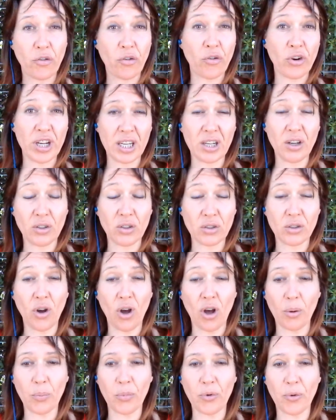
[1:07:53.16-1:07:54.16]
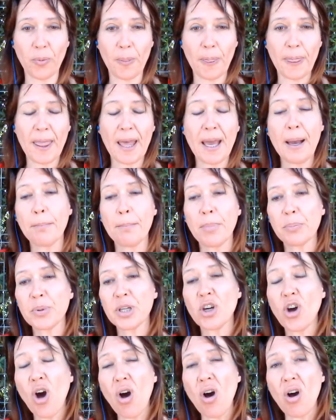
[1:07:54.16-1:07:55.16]
free on top. But
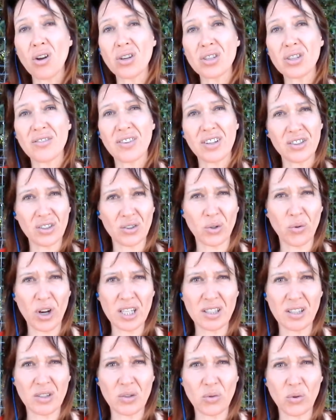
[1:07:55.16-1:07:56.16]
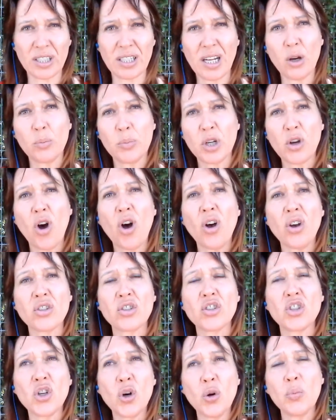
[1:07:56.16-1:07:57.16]
because there is a crisis right now and because
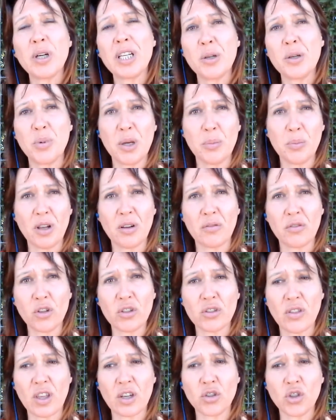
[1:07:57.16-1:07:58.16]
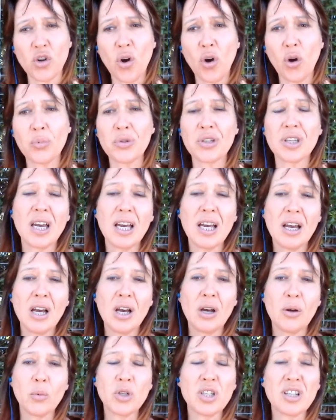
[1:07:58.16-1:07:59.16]
so many people have lost their jobs,
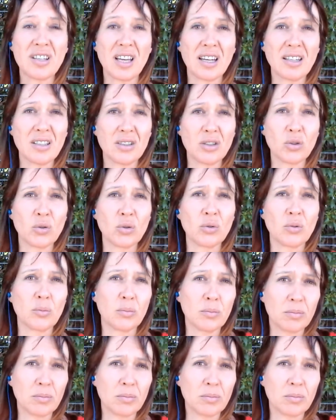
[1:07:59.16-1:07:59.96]
we decided to